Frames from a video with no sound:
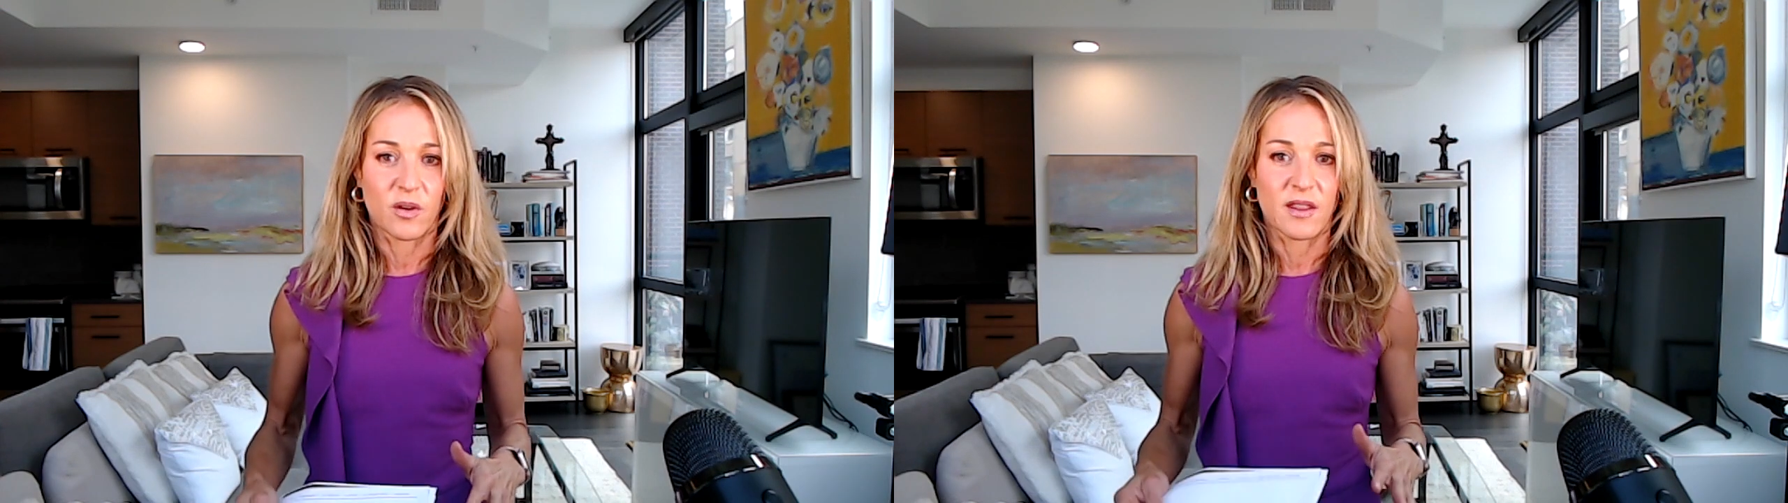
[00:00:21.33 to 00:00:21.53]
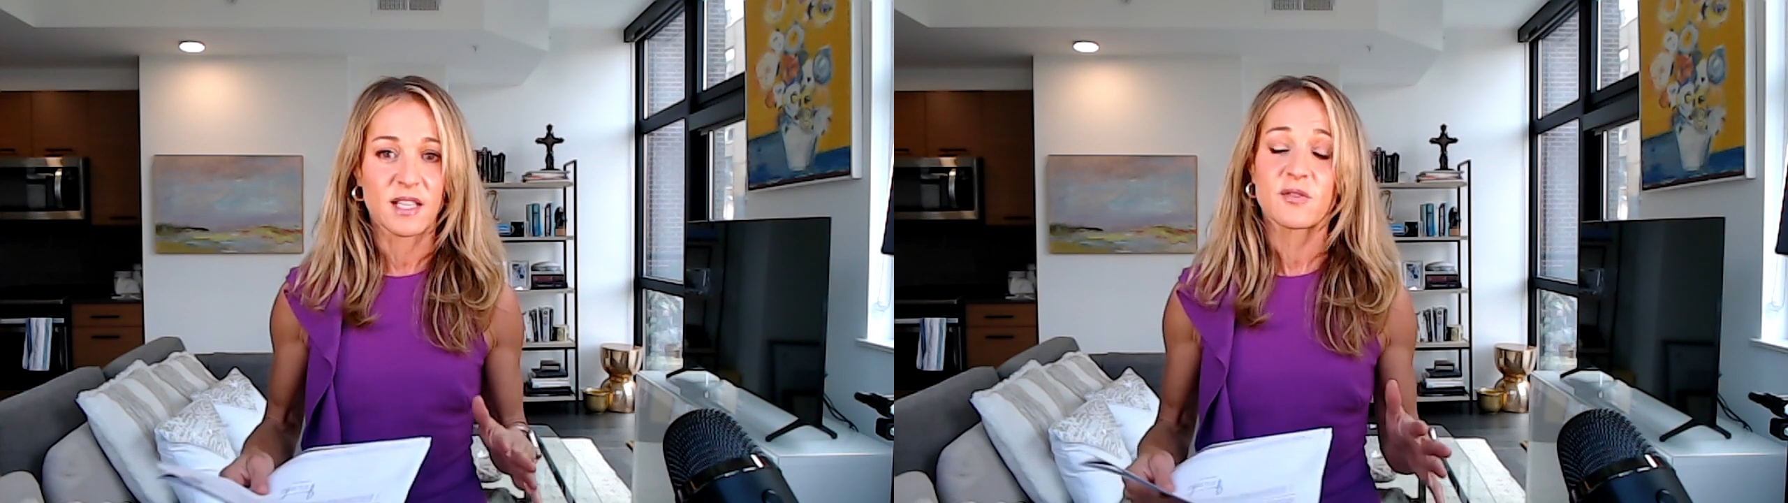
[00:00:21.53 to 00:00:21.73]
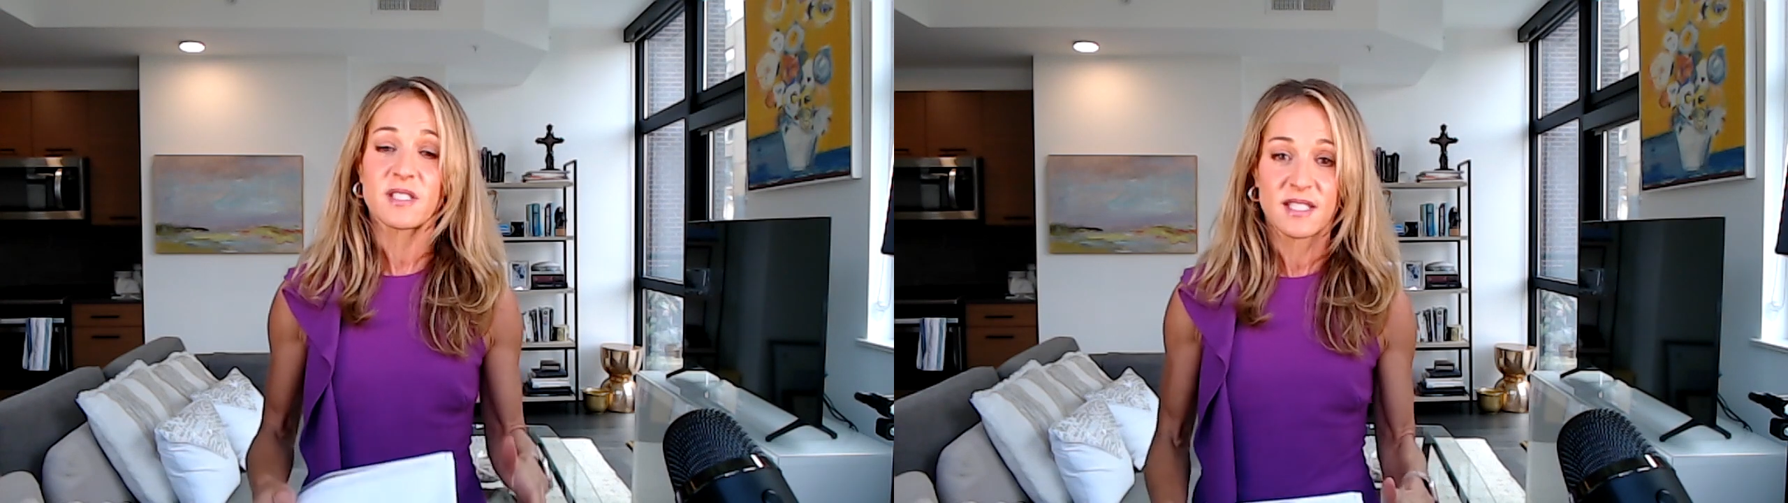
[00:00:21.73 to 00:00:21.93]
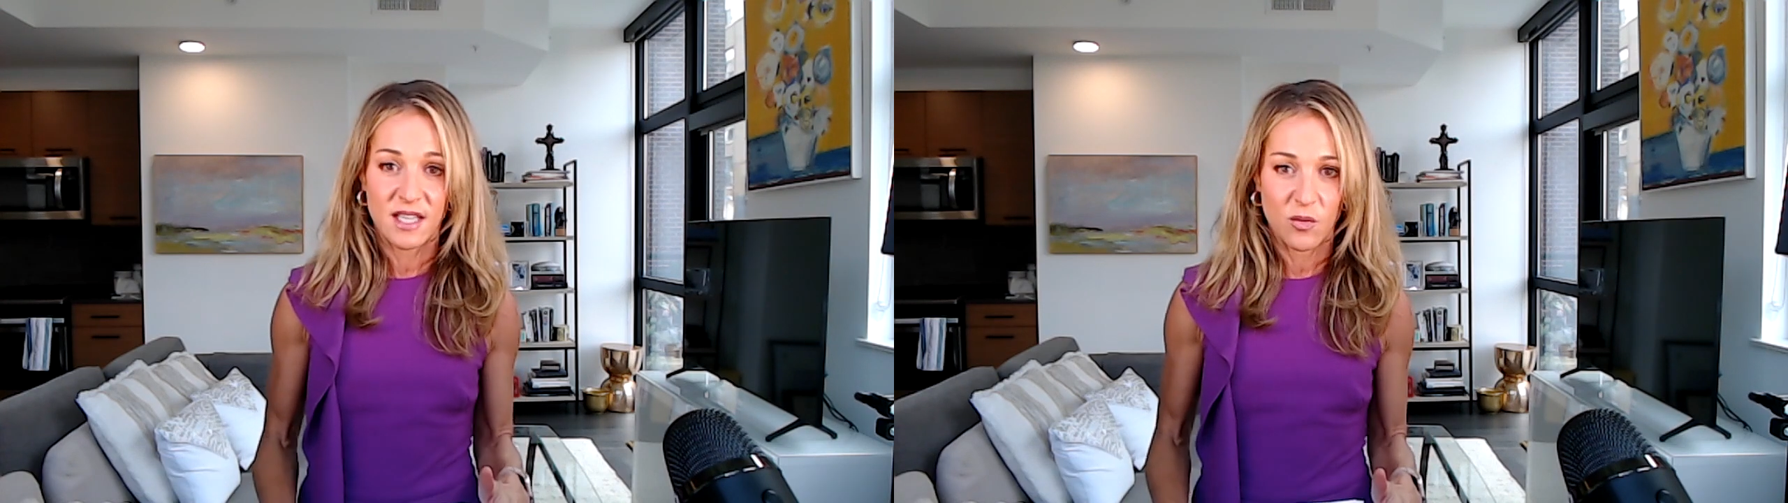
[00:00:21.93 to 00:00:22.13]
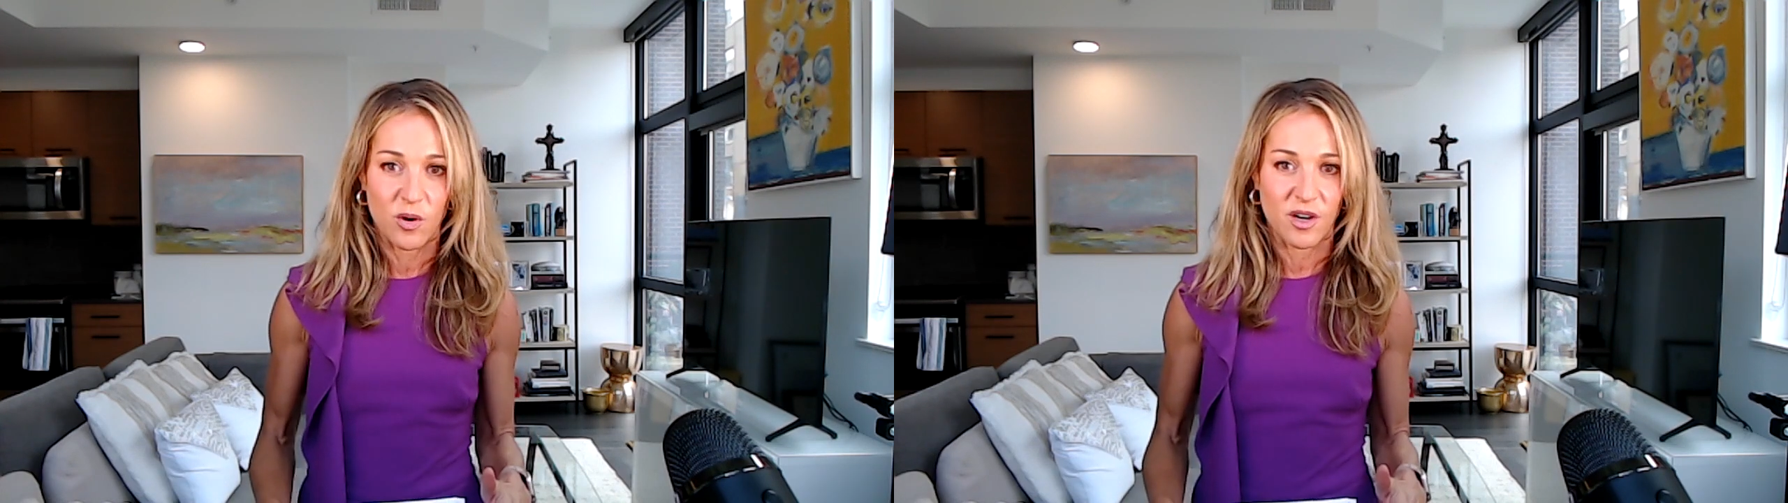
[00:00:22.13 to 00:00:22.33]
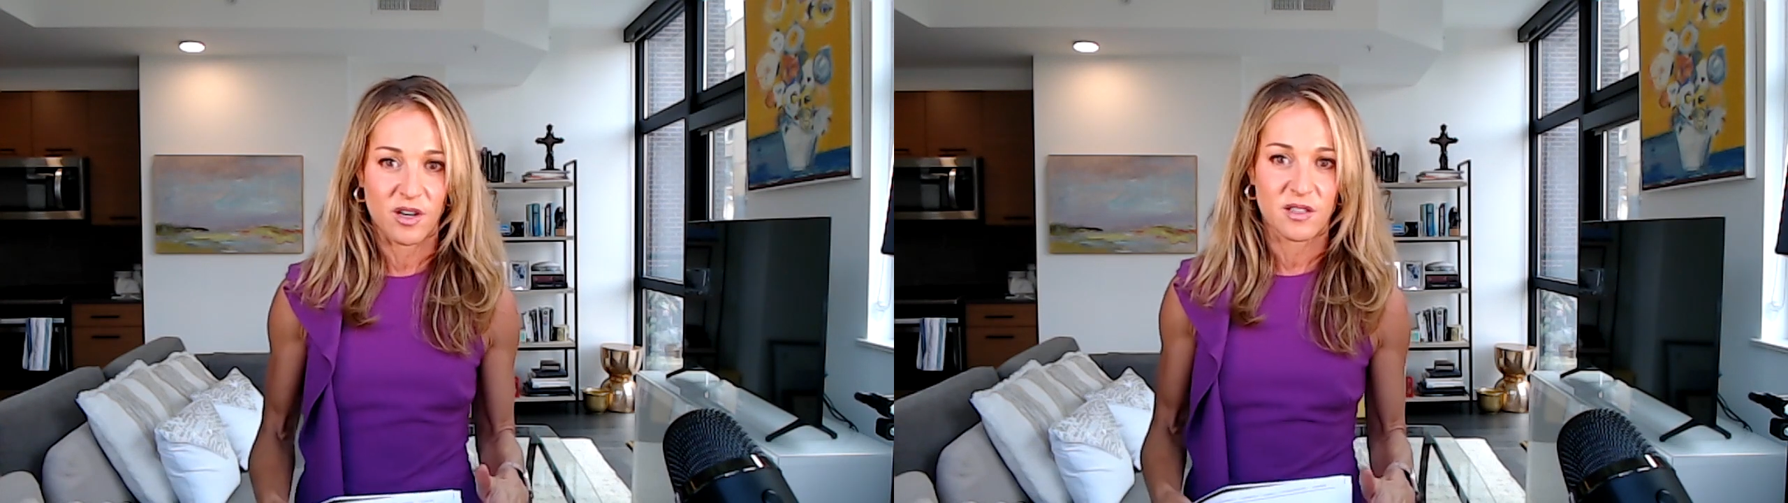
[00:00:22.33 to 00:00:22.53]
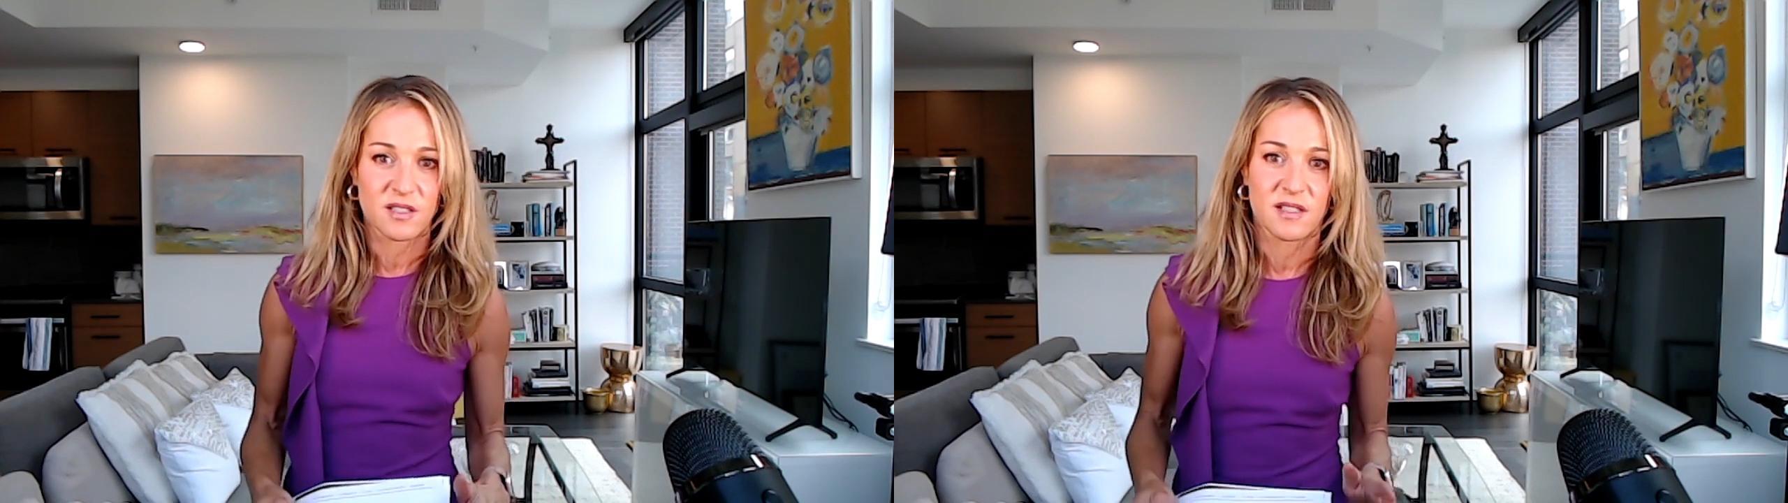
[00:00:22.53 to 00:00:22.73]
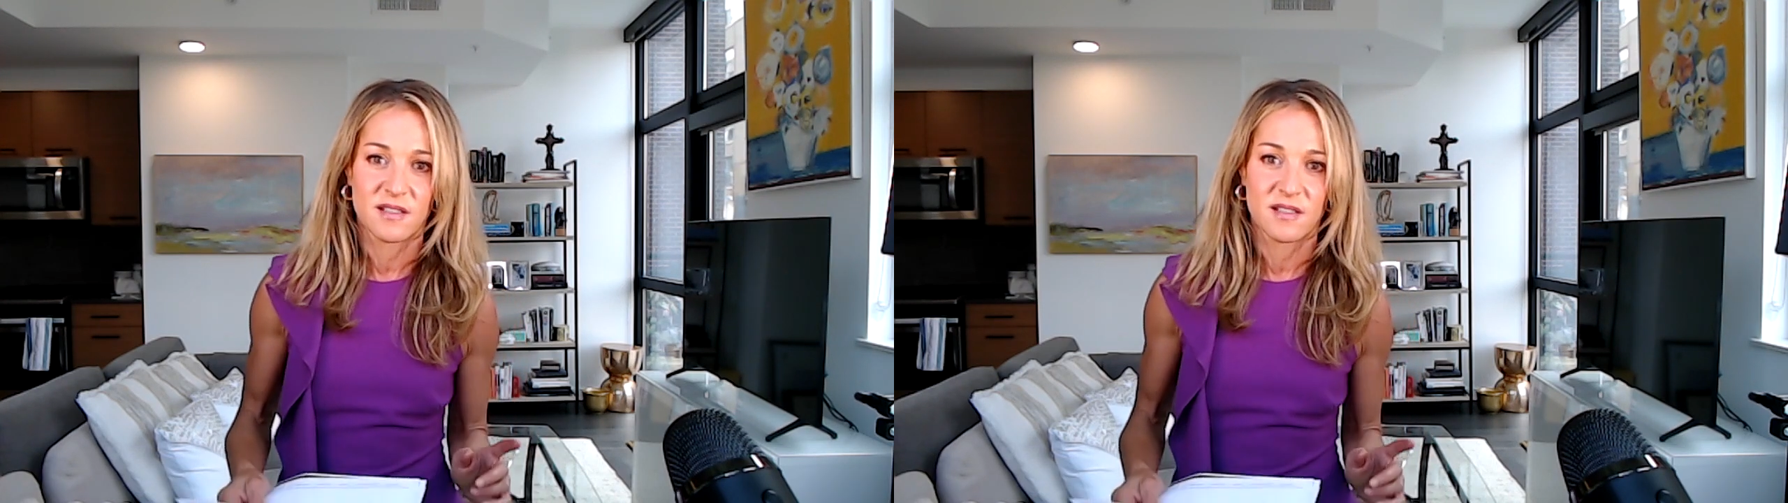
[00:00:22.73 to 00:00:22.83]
and that's for city workers,